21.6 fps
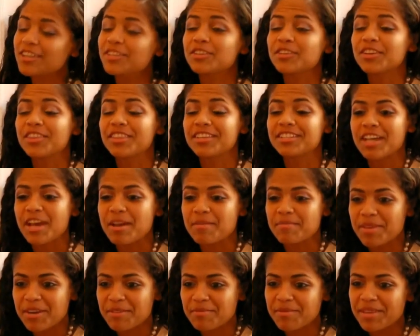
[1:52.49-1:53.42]
during the
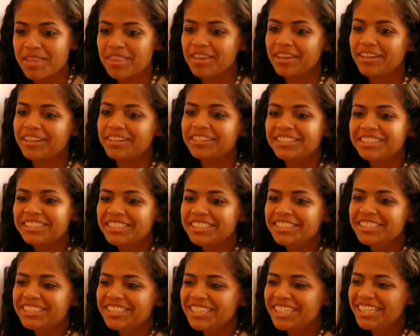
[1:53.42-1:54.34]
time that
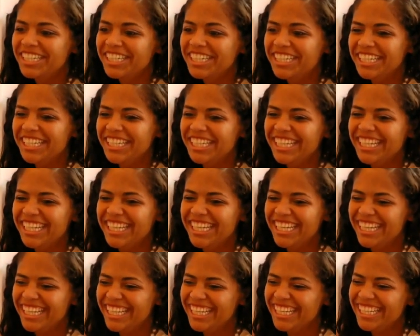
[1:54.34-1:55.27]

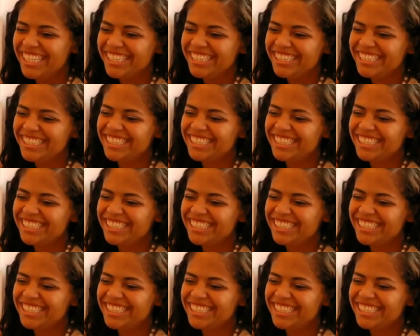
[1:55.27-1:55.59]
I've been there.